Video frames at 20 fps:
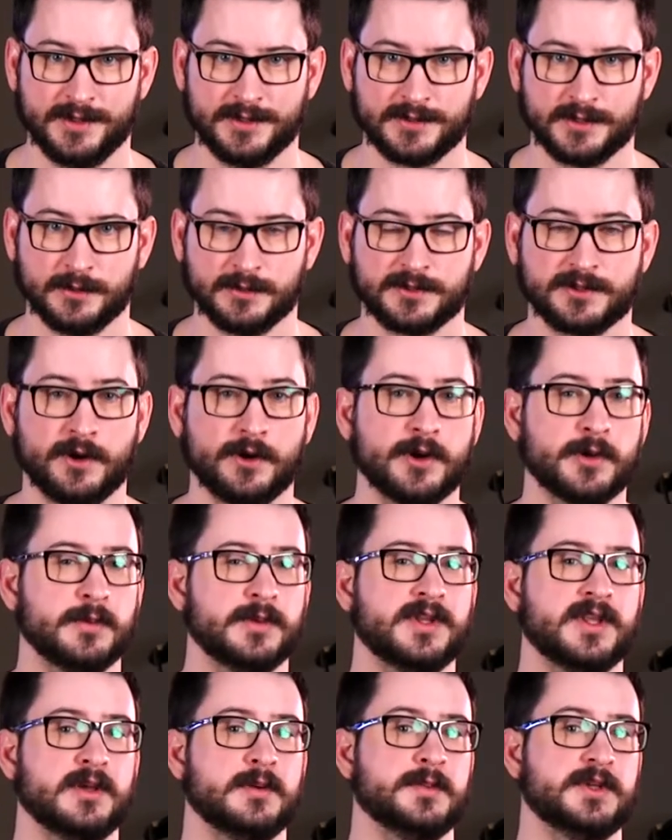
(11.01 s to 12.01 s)
So starting
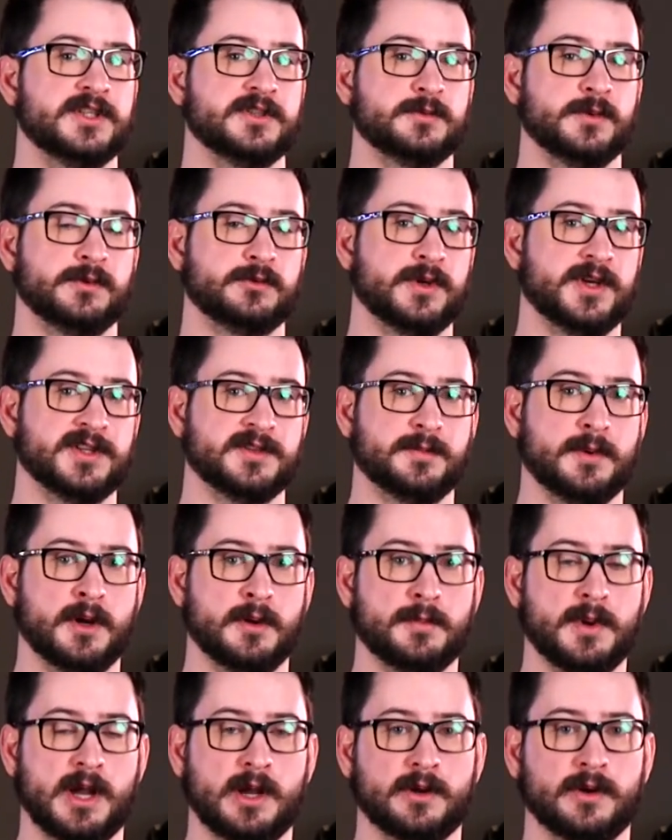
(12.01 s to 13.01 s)
with the images with
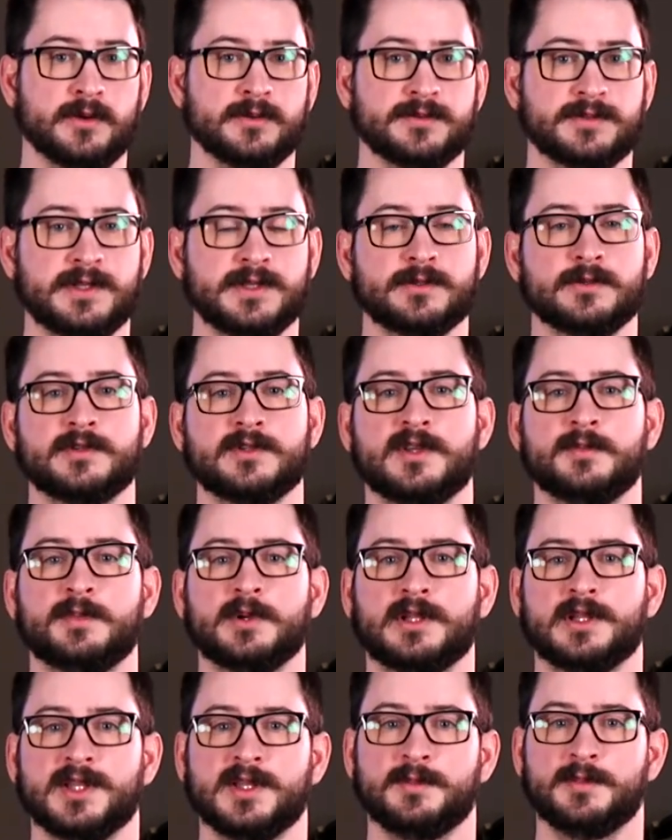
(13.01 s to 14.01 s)
transparent backgrounds, these are
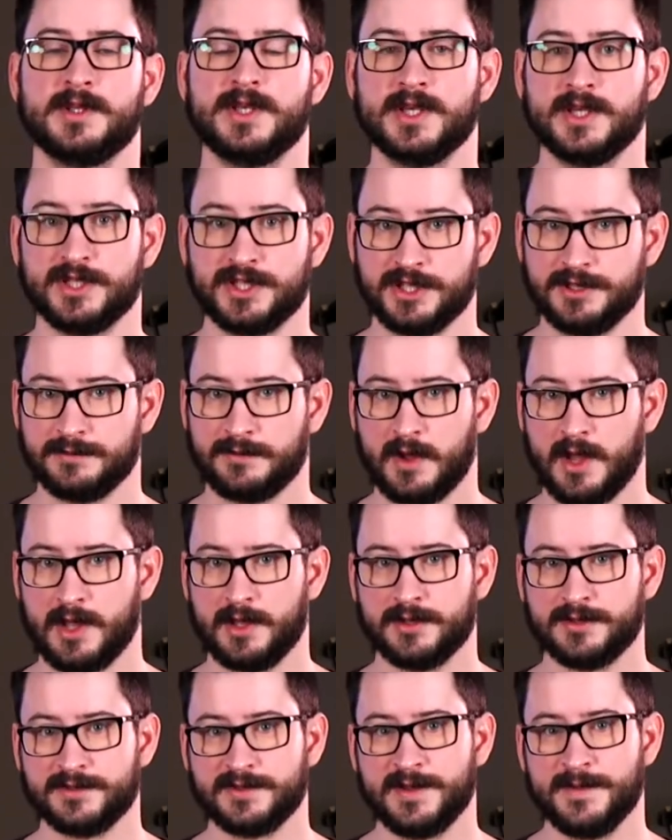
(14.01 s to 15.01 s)
typically PNG
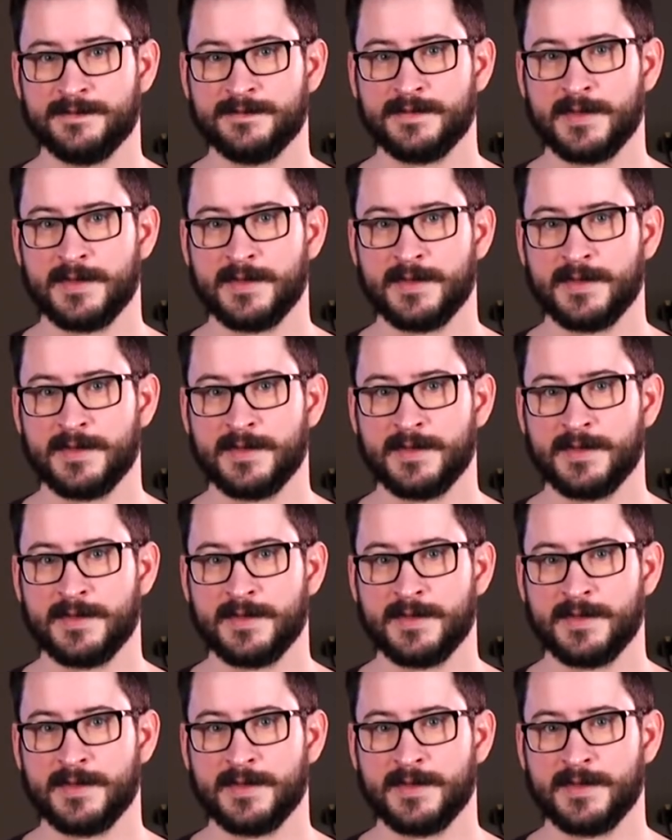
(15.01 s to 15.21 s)
files,